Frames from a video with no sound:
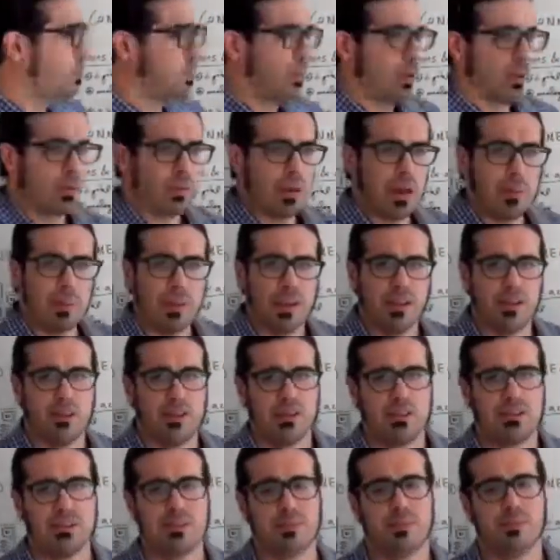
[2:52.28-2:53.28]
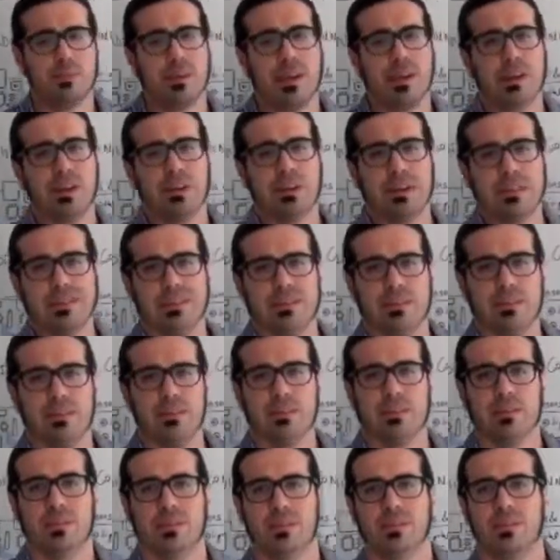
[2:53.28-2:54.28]
To program it, it's very
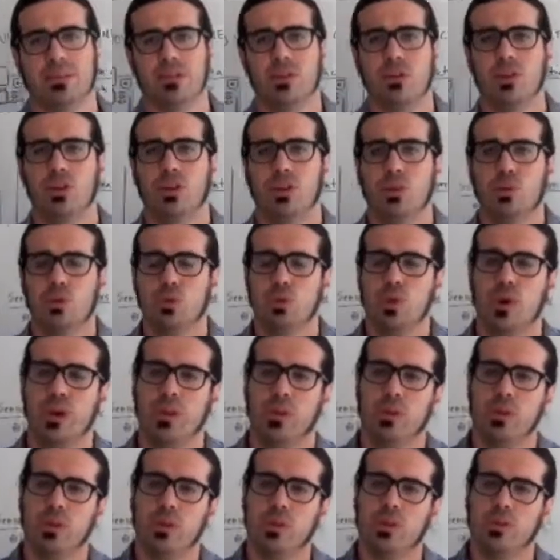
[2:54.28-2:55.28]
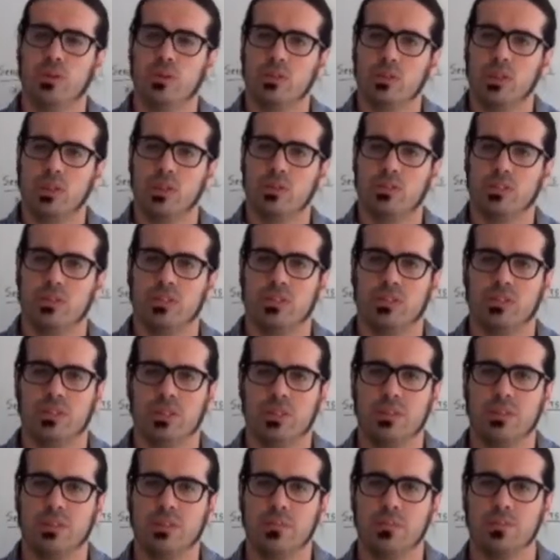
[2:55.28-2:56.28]
easy. So you go to
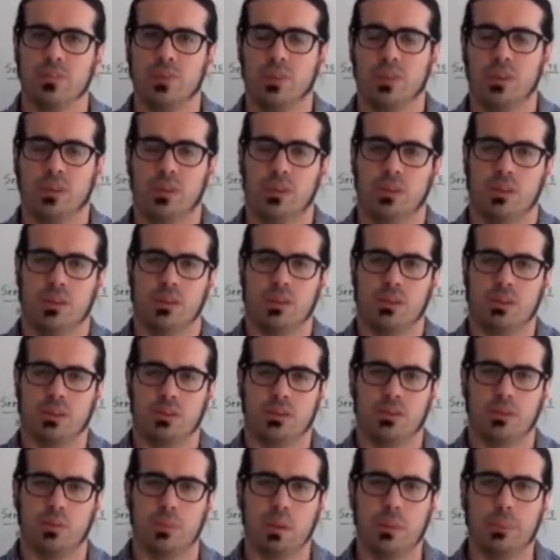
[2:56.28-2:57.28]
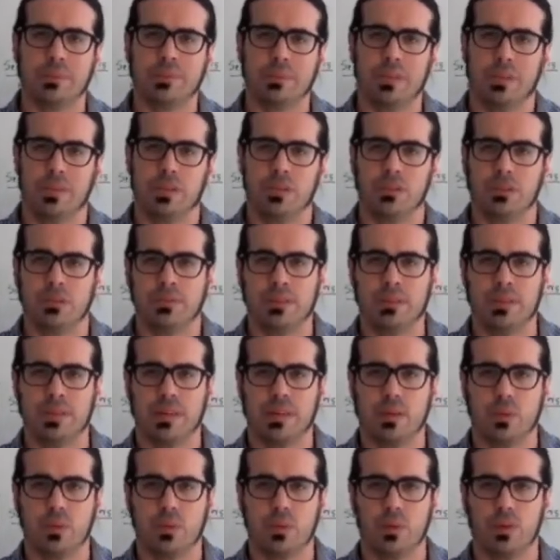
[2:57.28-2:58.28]
arduino.cc, and this is a website of the
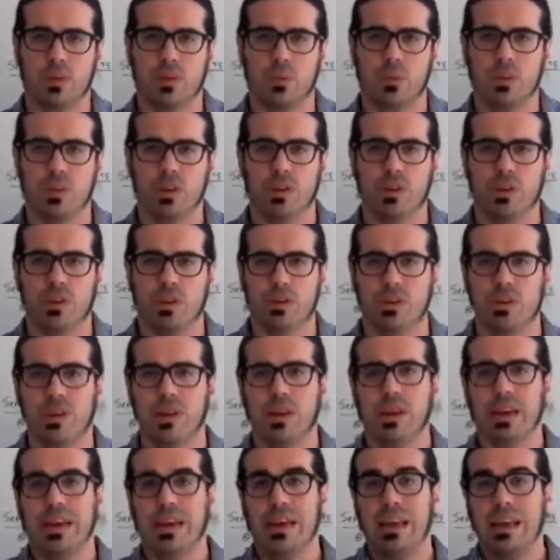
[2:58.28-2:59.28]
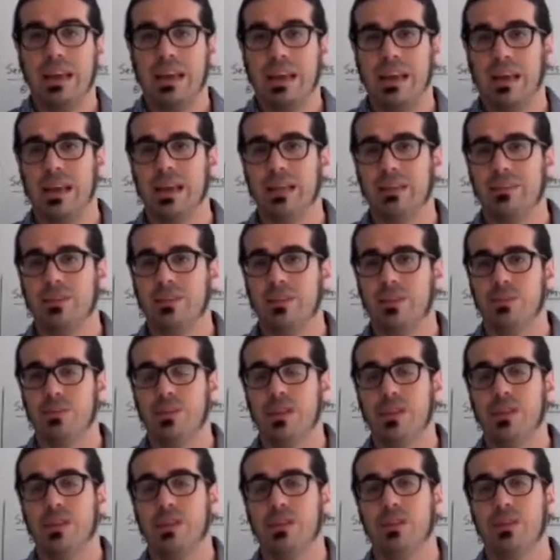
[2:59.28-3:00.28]
Arduino community, and from
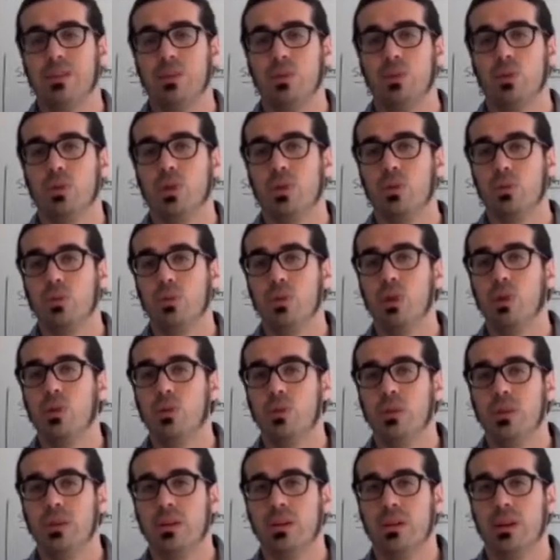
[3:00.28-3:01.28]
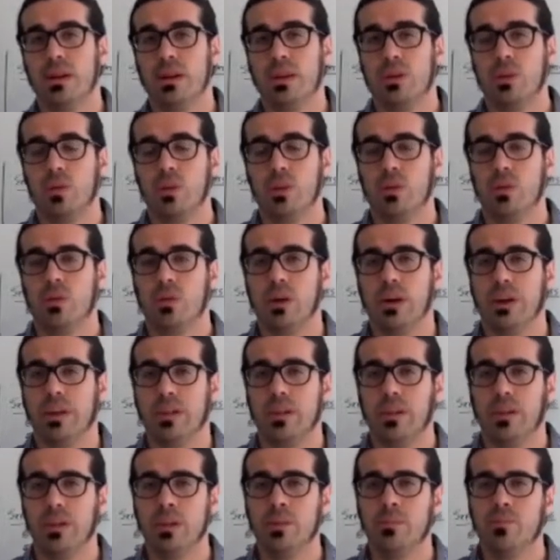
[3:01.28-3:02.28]
there you download the Arduino
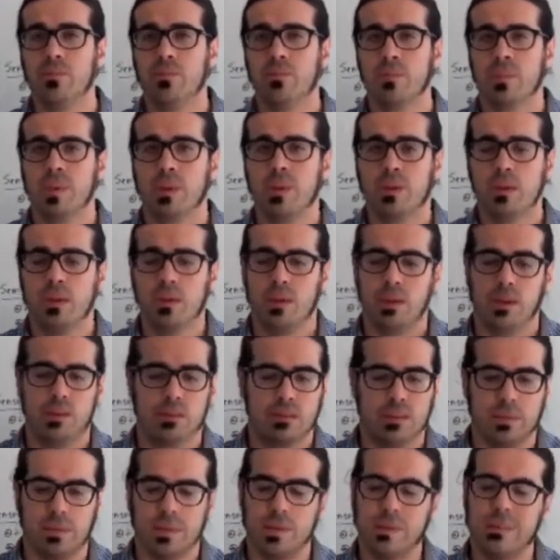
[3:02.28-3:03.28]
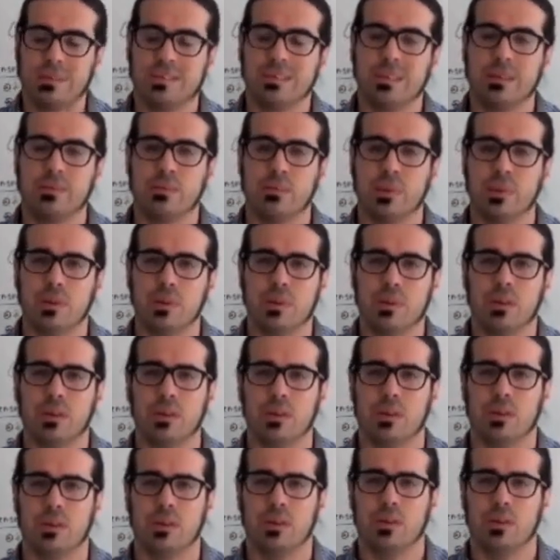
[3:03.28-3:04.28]
IDE. It's a very simple